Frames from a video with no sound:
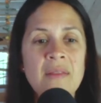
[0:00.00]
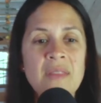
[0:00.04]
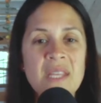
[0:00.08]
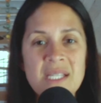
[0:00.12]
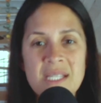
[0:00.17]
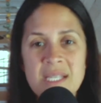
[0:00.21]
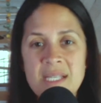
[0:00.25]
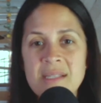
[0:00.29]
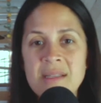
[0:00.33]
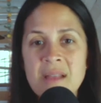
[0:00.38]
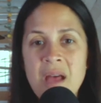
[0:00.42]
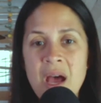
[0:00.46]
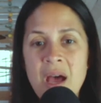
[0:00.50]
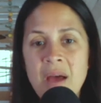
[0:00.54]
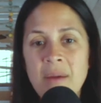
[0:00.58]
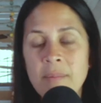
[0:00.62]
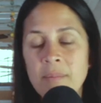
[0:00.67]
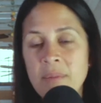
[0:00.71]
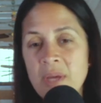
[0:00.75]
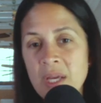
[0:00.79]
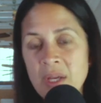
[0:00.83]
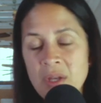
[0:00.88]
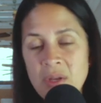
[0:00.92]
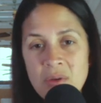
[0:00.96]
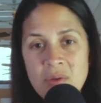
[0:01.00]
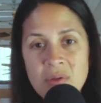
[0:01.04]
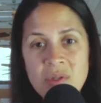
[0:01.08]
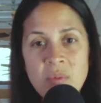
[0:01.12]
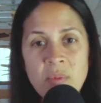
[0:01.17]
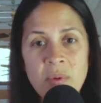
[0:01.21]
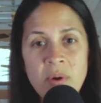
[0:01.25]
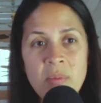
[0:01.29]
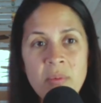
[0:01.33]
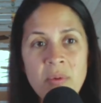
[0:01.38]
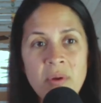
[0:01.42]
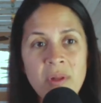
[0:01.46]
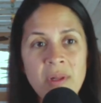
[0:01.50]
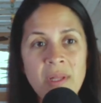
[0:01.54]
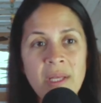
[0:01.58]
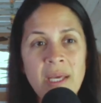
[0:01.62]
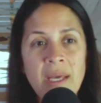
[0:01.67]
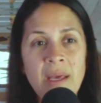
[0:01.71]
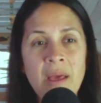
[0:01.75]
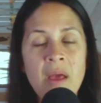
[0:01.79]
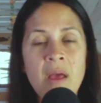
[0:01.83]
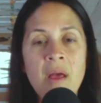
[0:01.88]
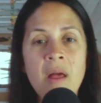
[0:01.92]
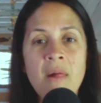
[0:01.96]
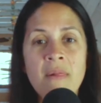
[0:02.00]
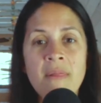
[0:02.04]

this is not being used appropriately,